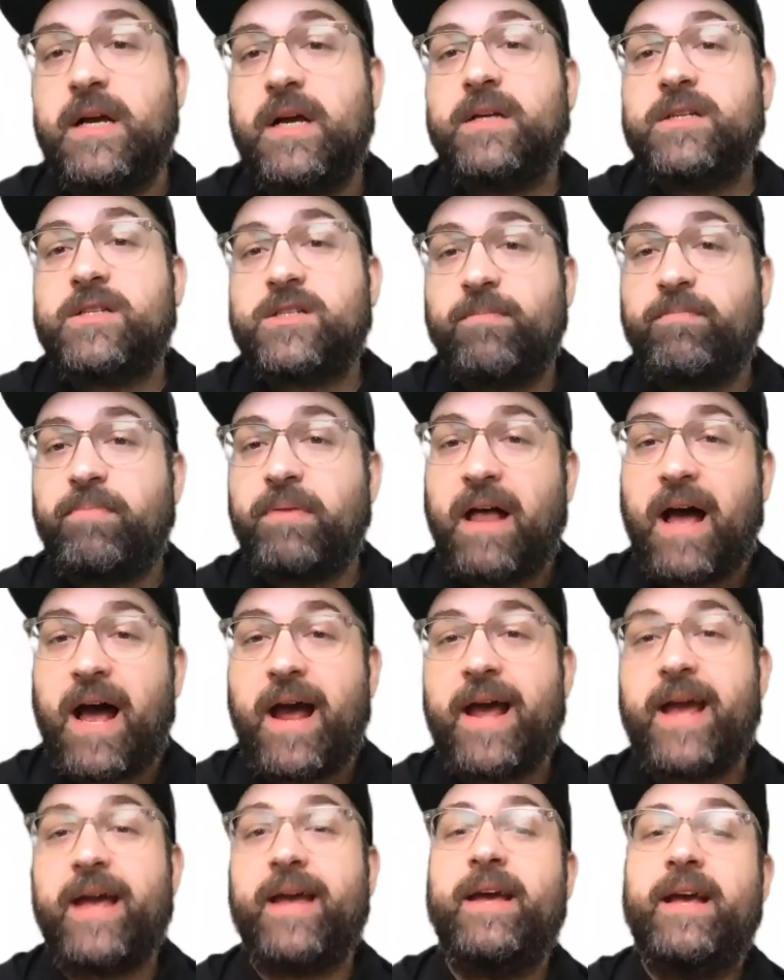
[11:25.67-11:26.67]

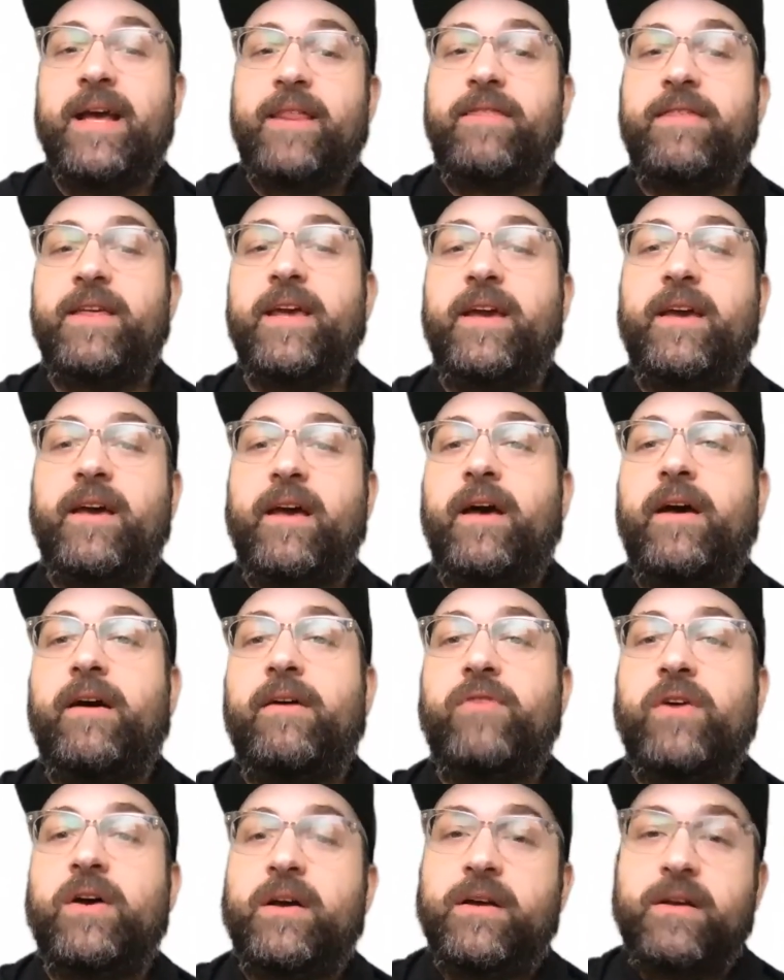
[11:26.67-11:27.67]
Supply, think of
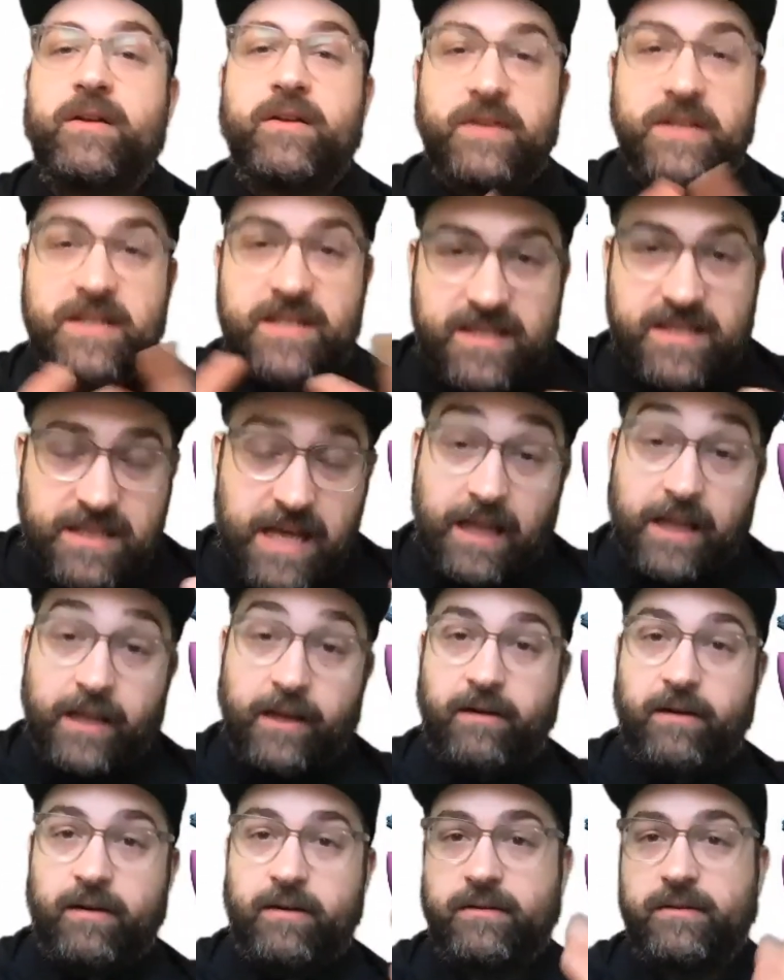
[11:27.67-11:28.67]
the
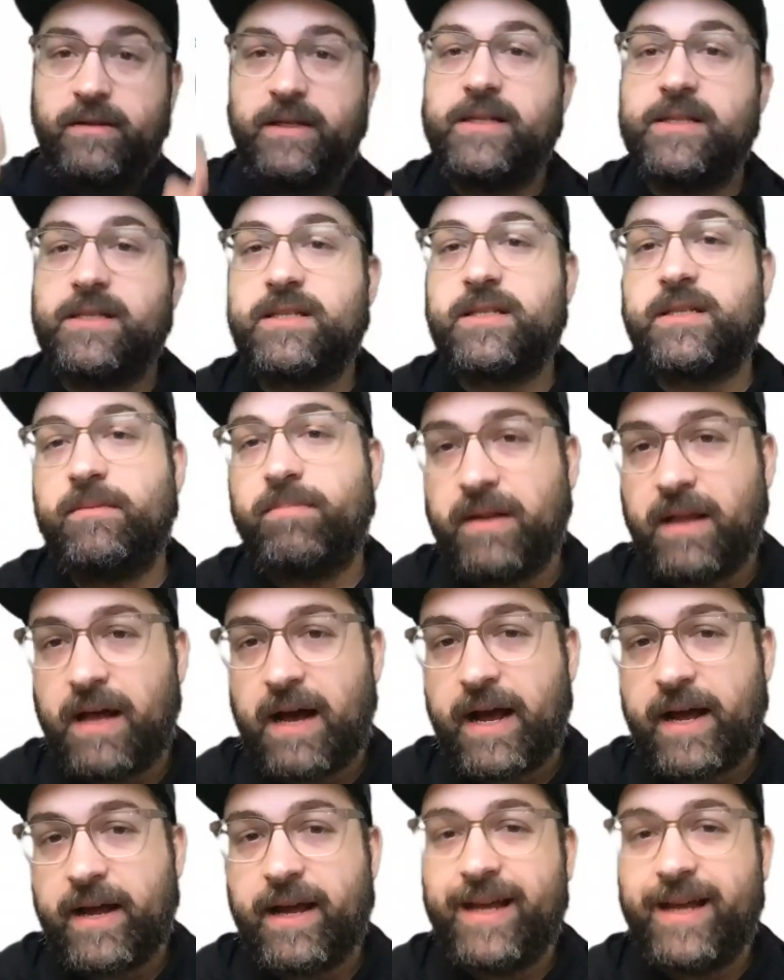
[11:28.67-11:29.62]
seller is supply,